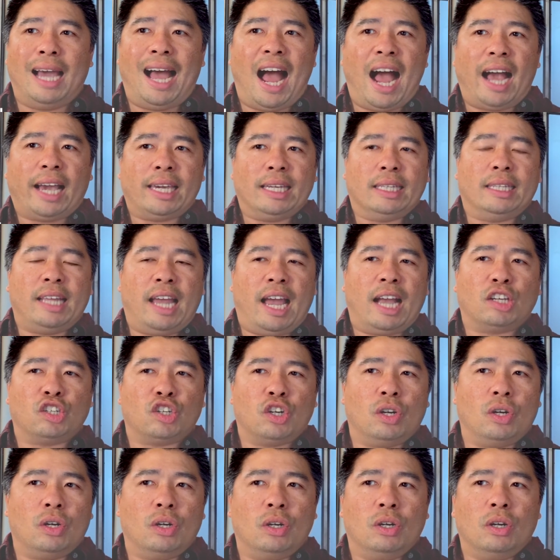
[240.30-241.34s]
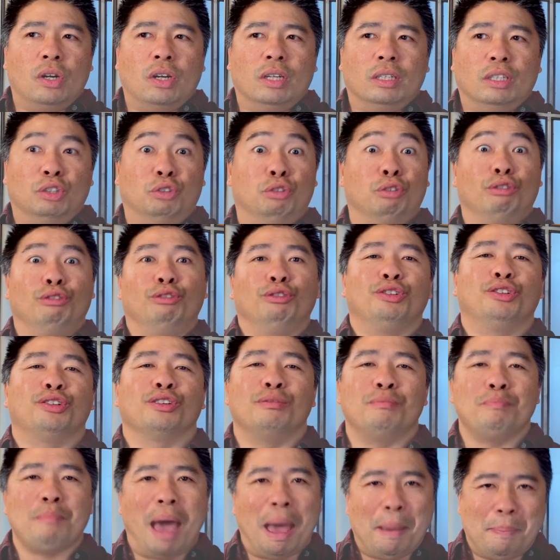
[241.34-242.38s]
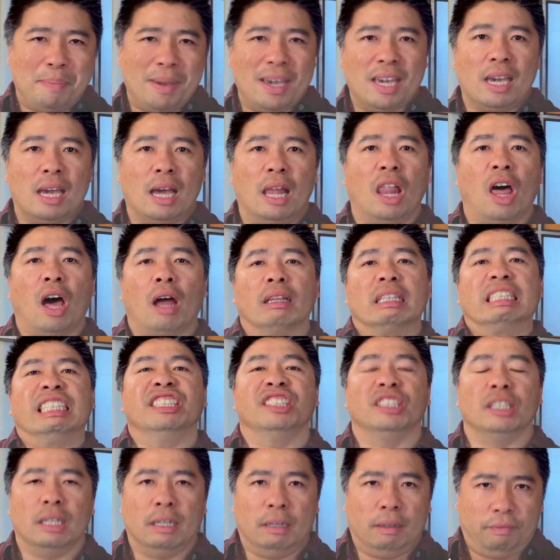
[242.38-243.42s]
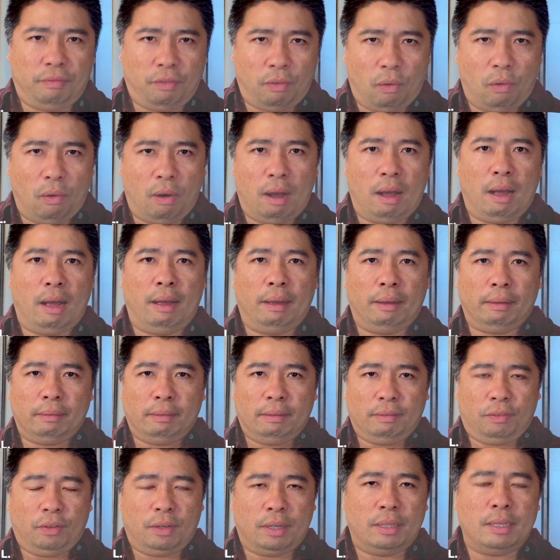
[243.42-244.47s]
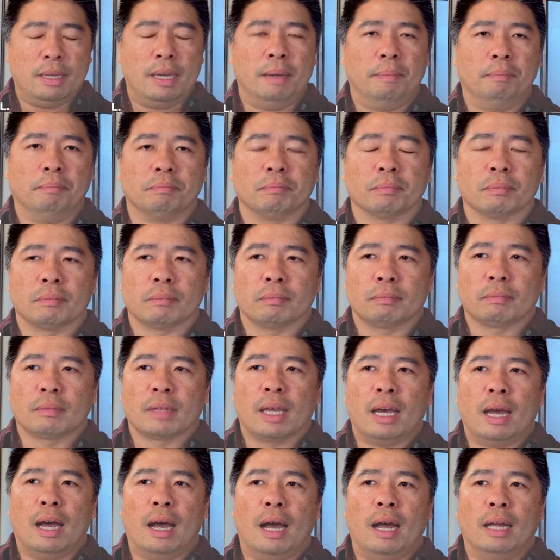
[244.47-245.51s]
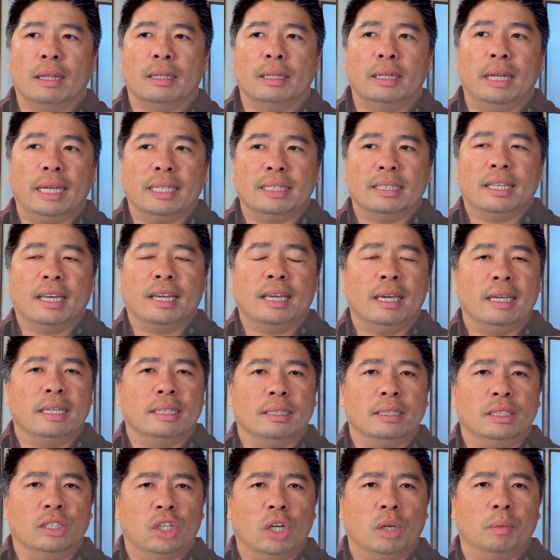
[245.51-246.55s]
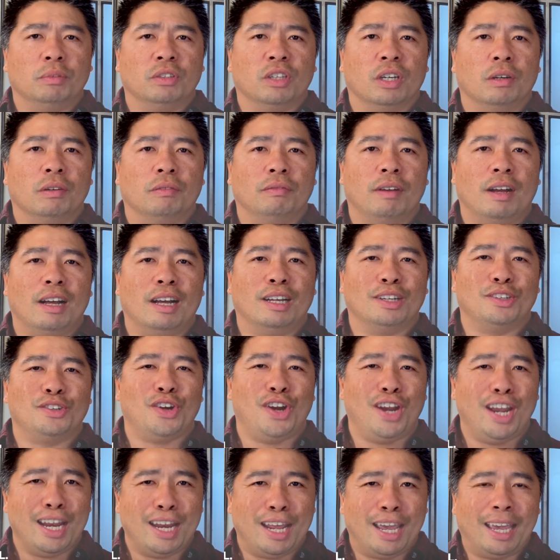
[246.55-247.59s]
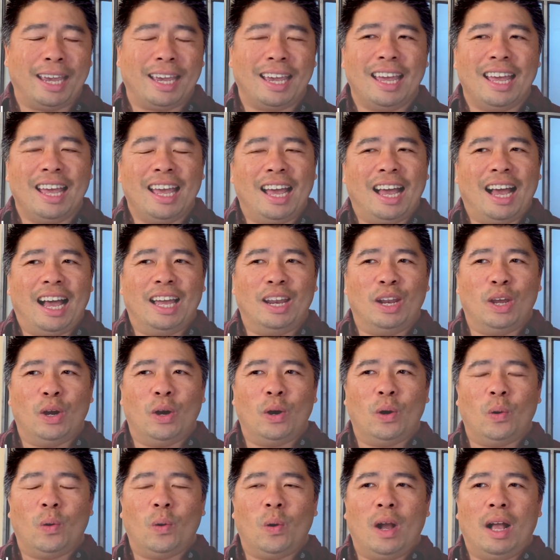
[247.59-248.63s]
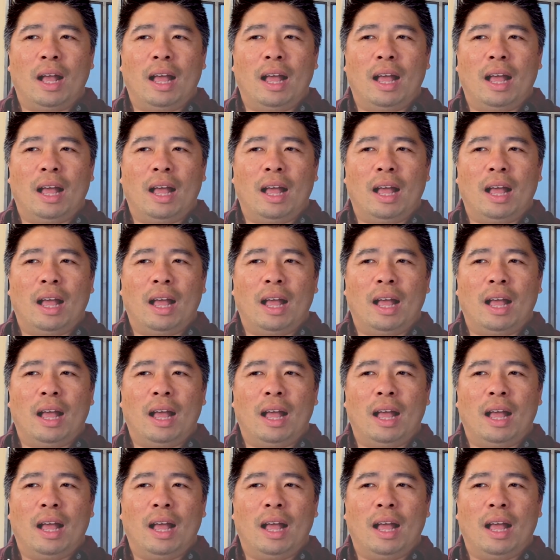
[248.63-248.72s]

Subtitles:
architecture, the solution mapping a lot easier for the team. The next thing is in terms of training. I know